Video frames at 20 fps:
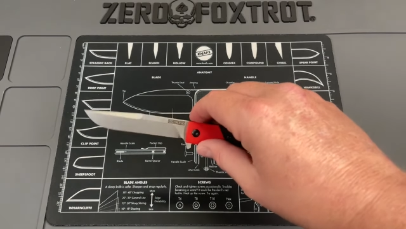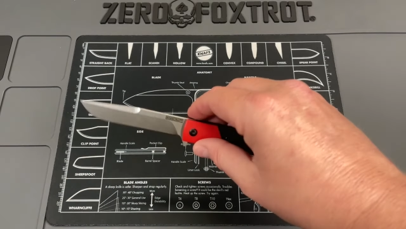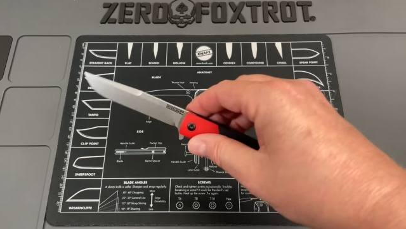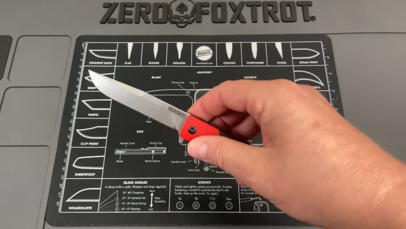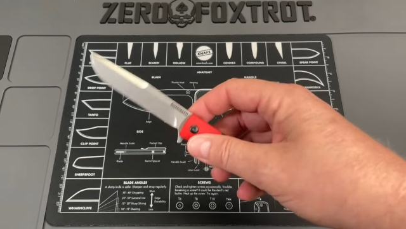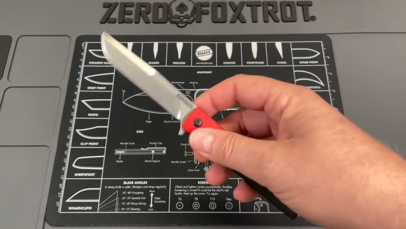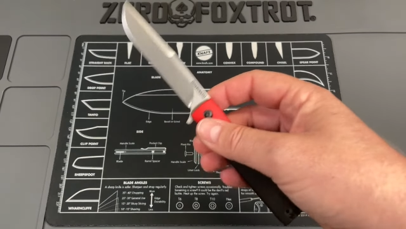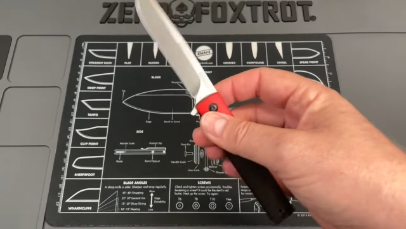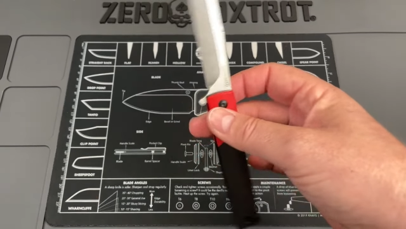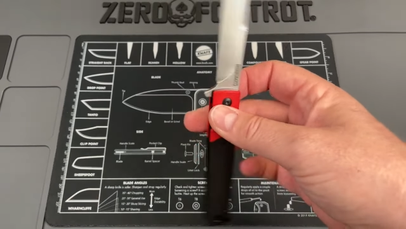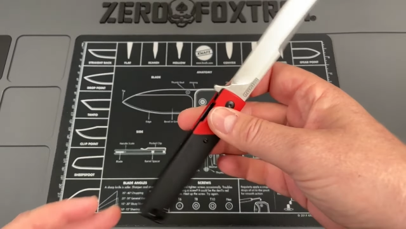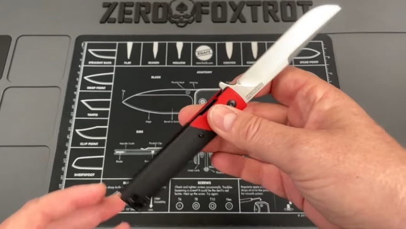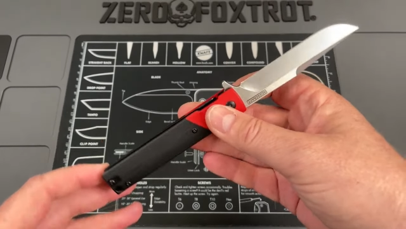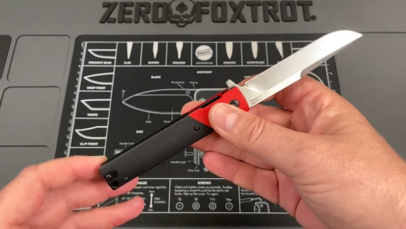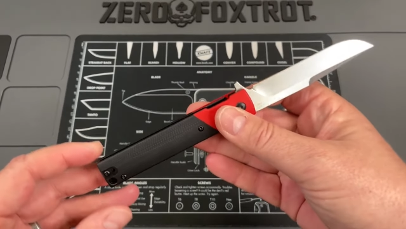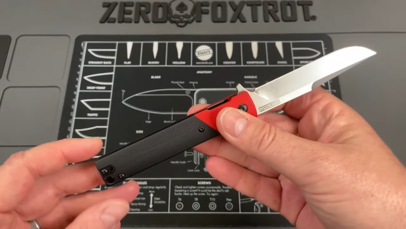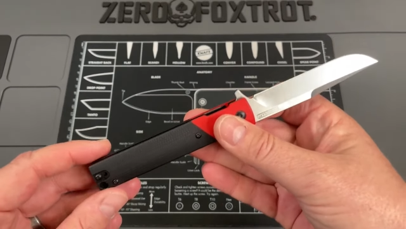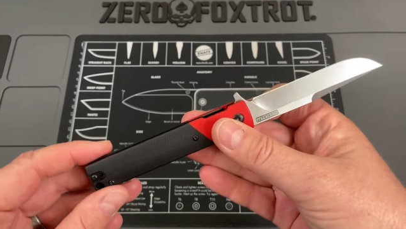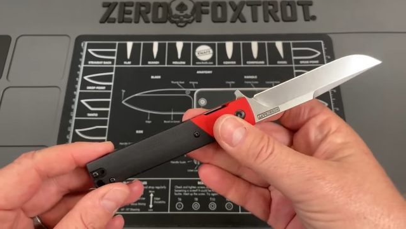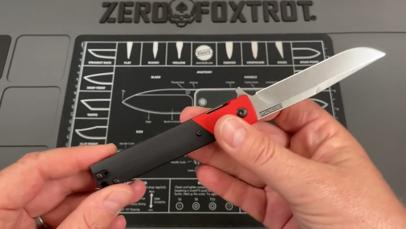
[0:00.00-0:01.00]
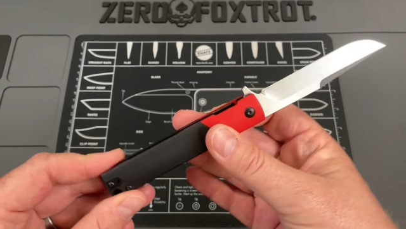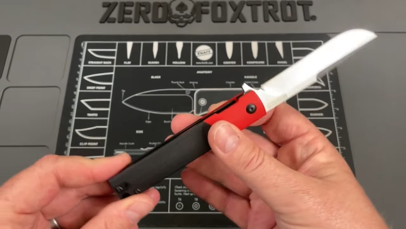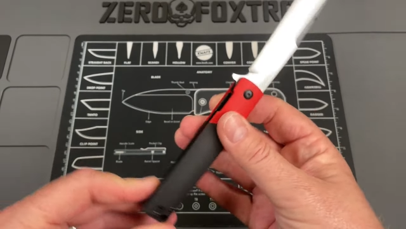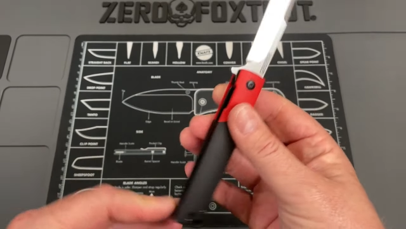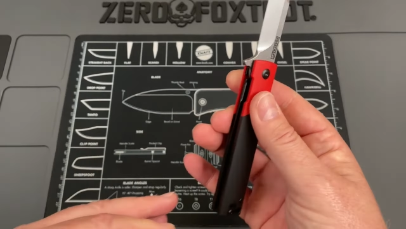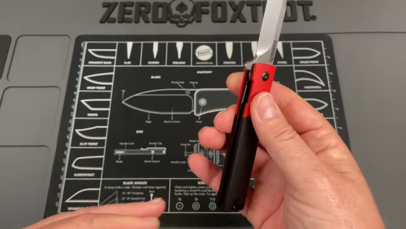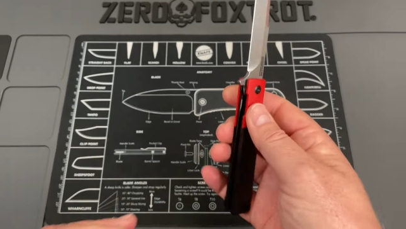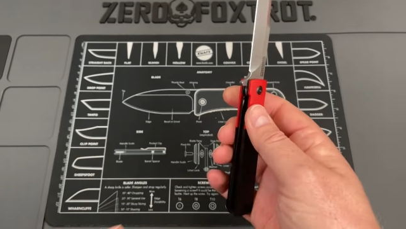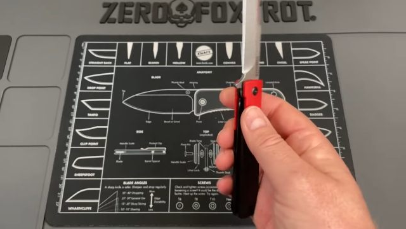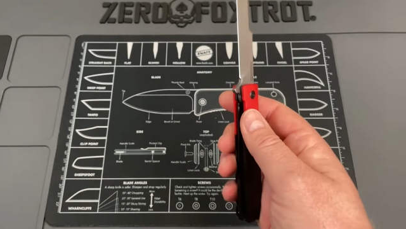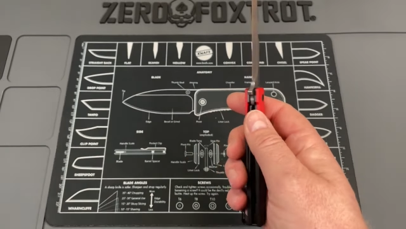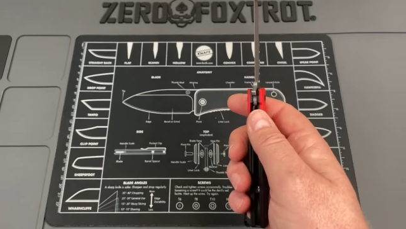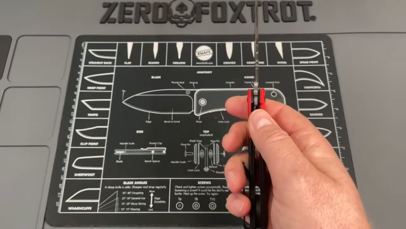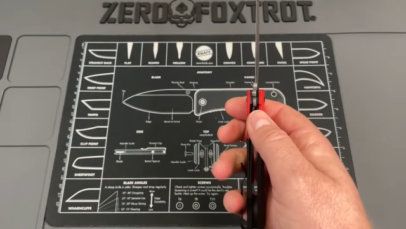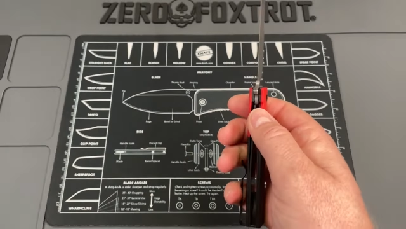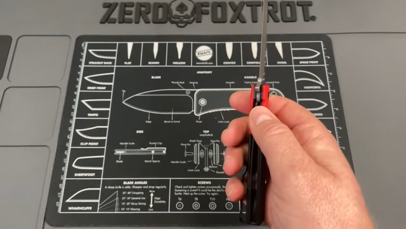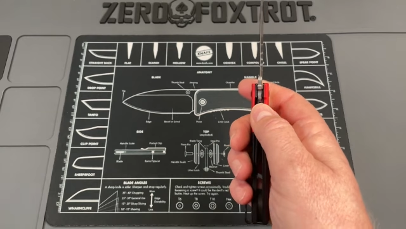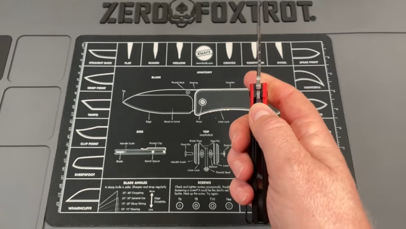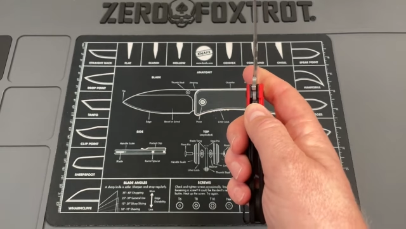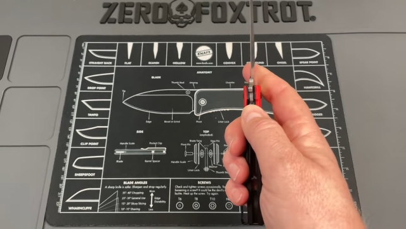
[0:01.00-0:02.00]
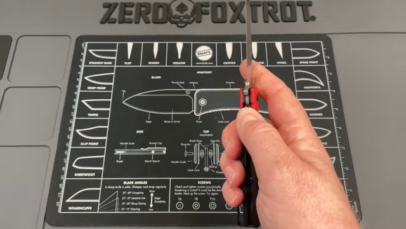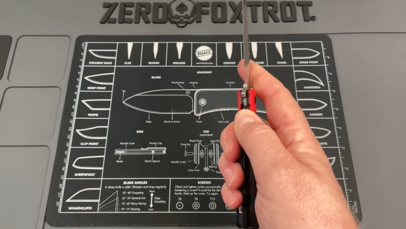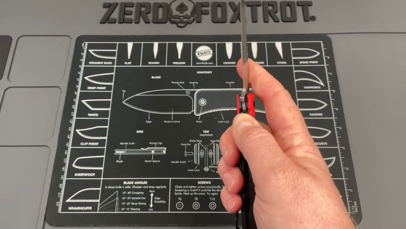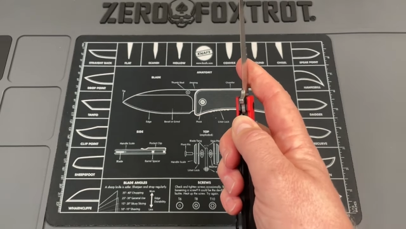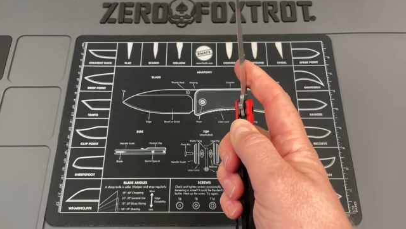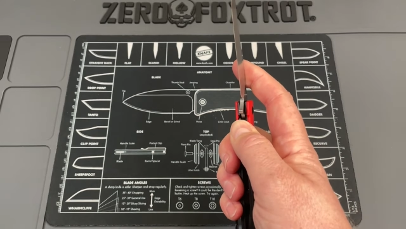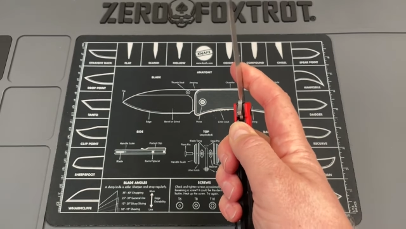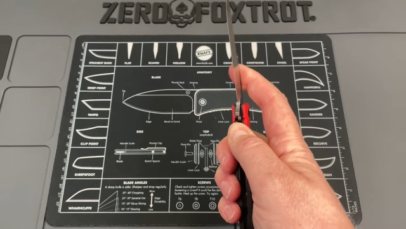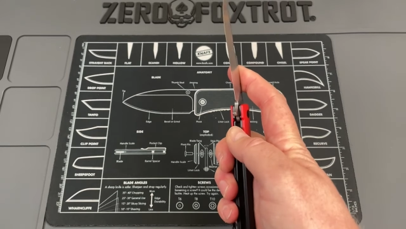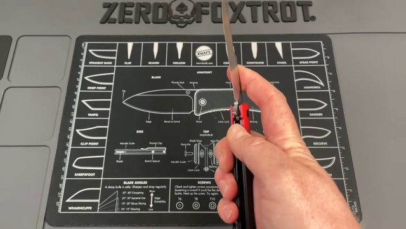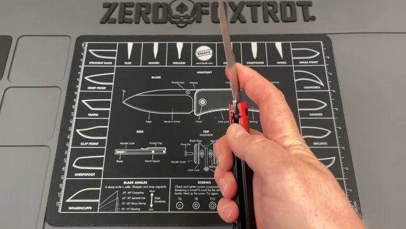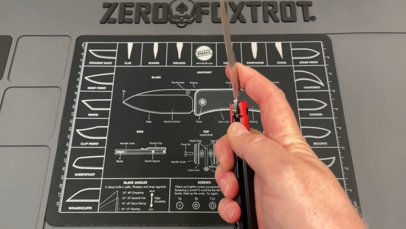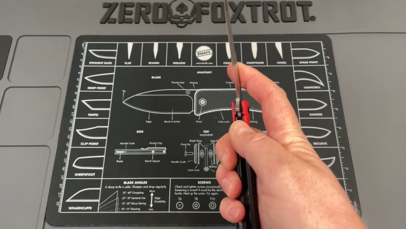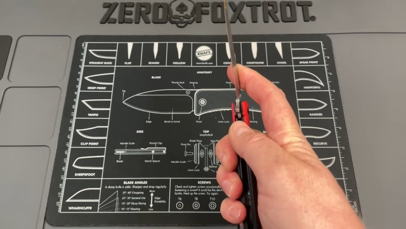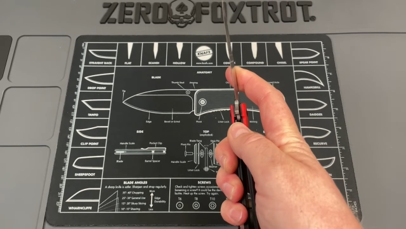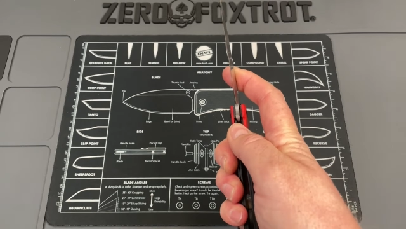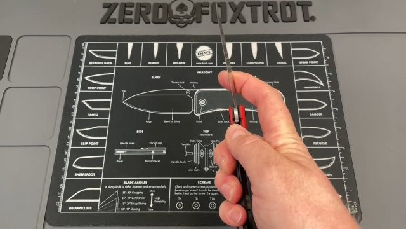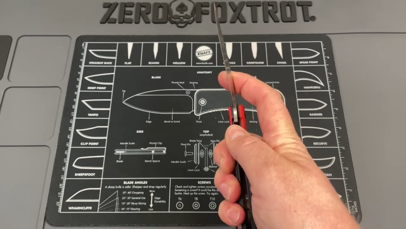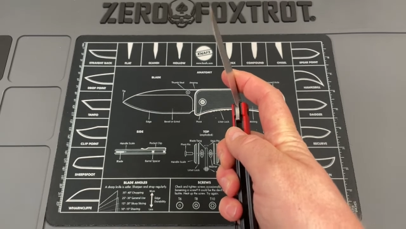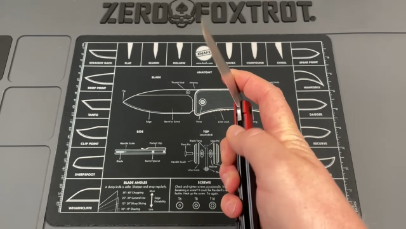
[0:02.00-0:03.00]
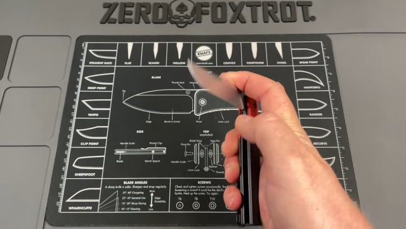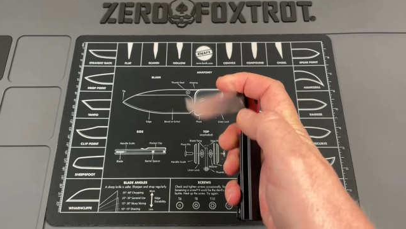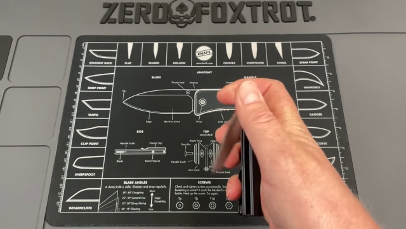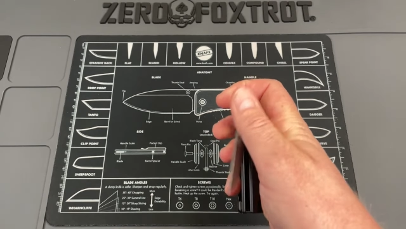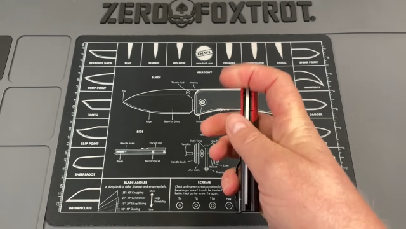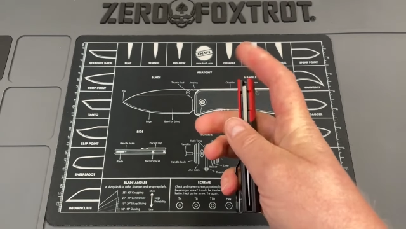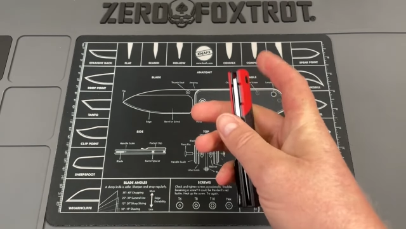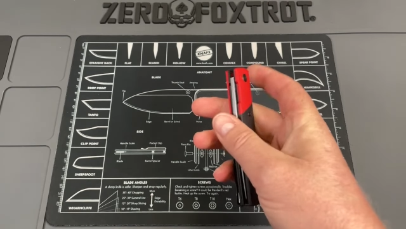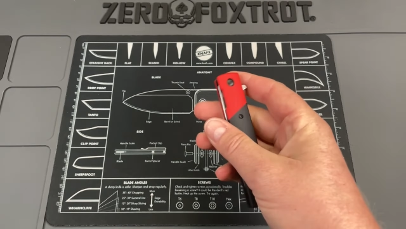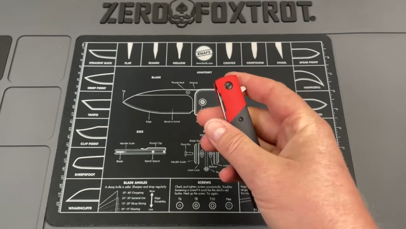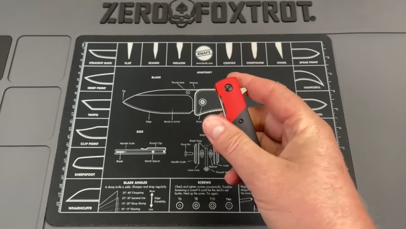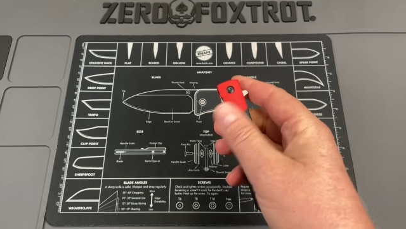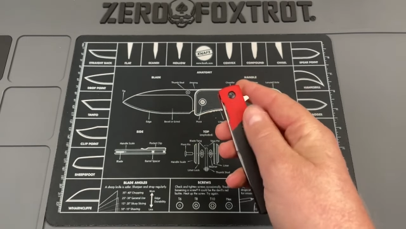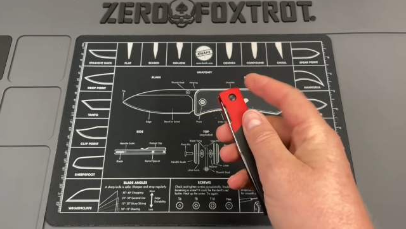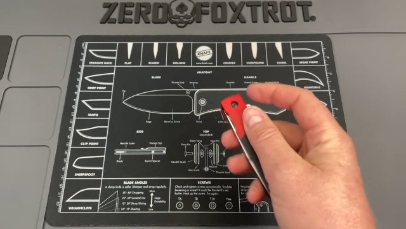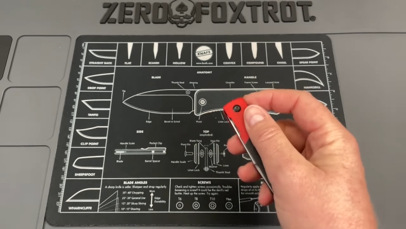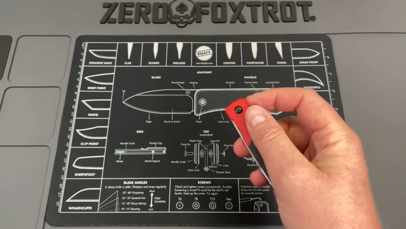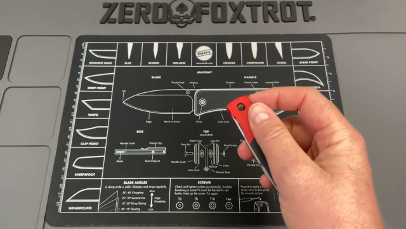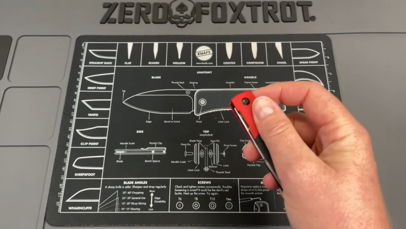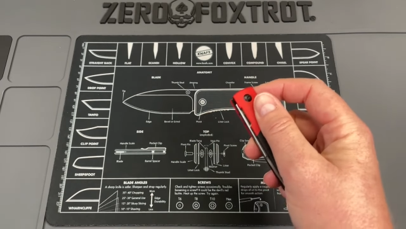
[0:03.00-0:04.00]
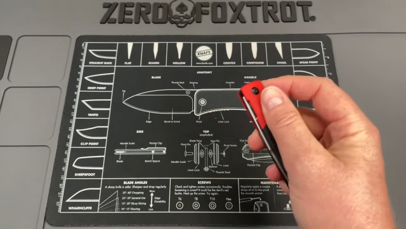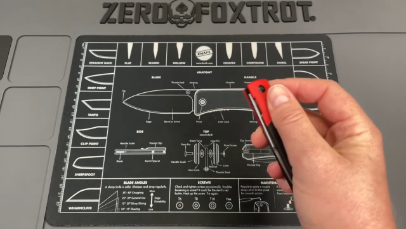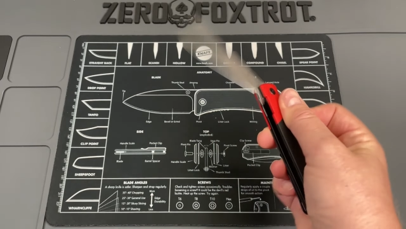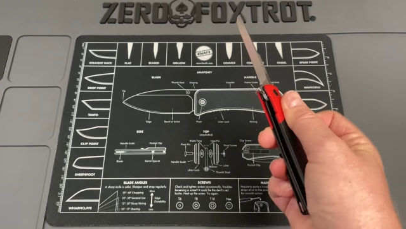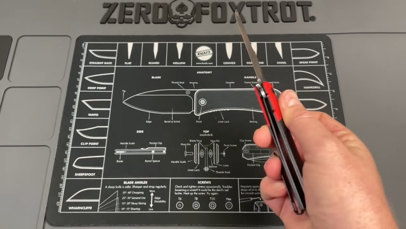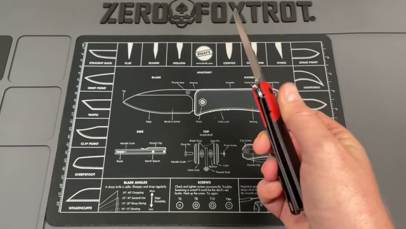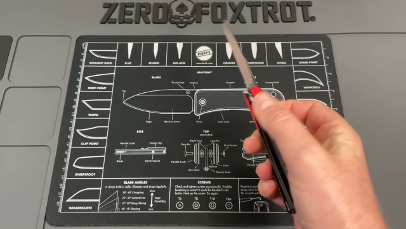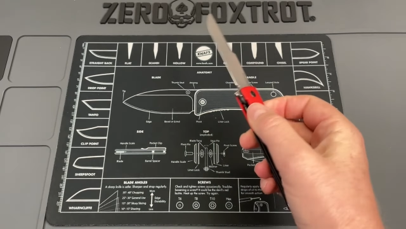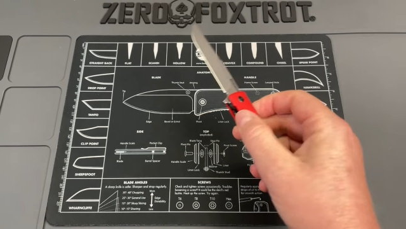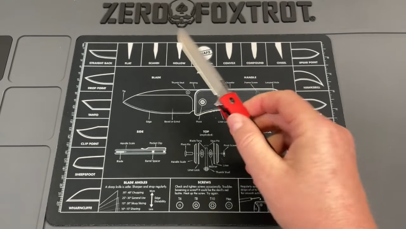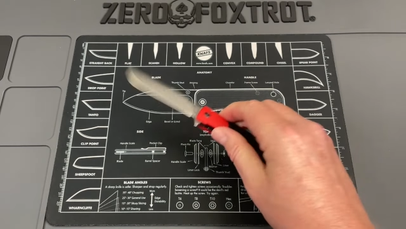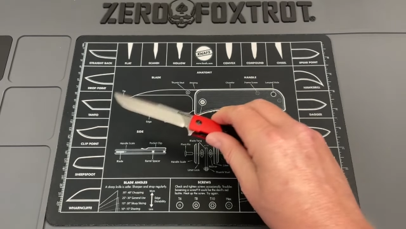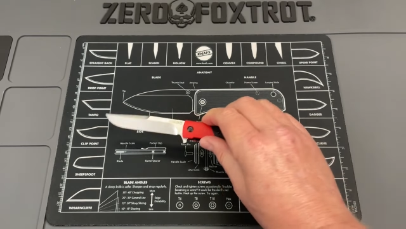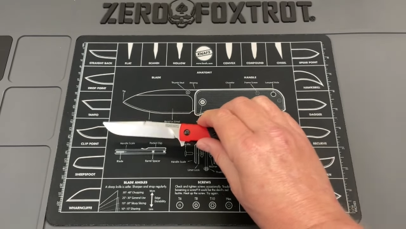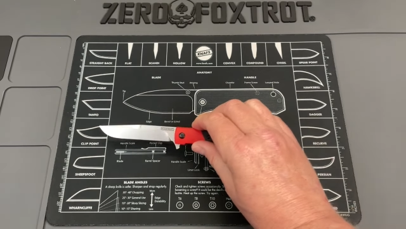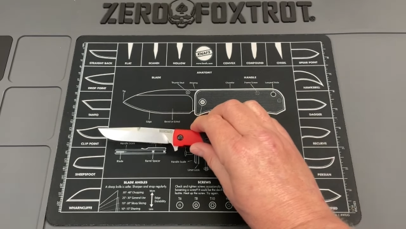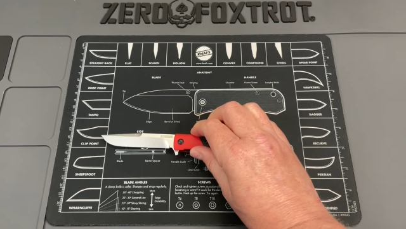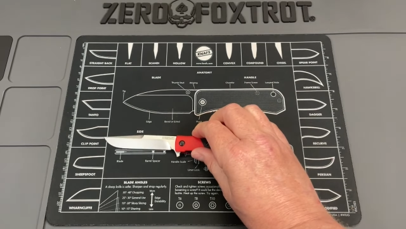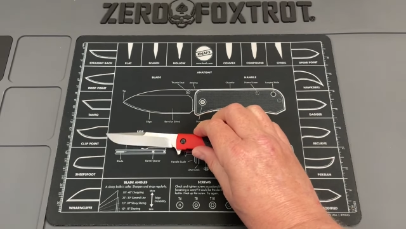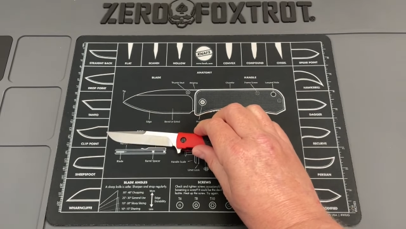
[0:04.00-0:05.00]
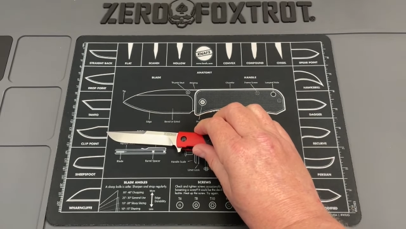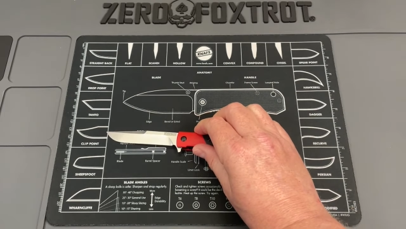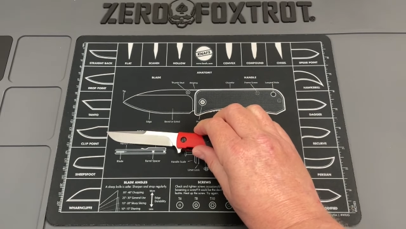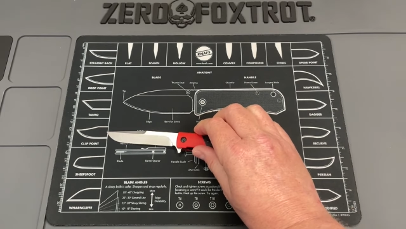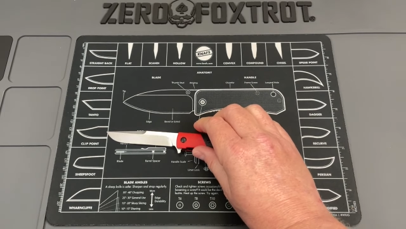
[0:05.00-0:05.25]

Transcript: (no speaker visible)